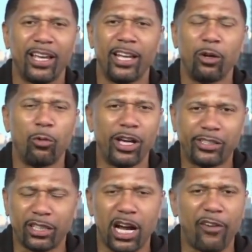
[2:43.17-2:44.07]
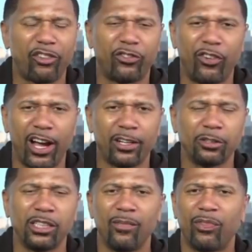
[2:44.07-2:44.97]
in the Western Conference
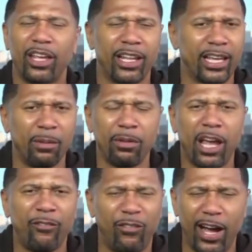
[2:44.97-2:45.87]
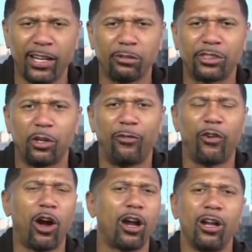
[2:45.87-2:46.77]
Finals and the NBA Finals so
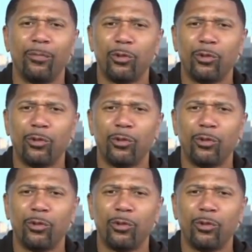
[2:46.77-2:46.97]
far.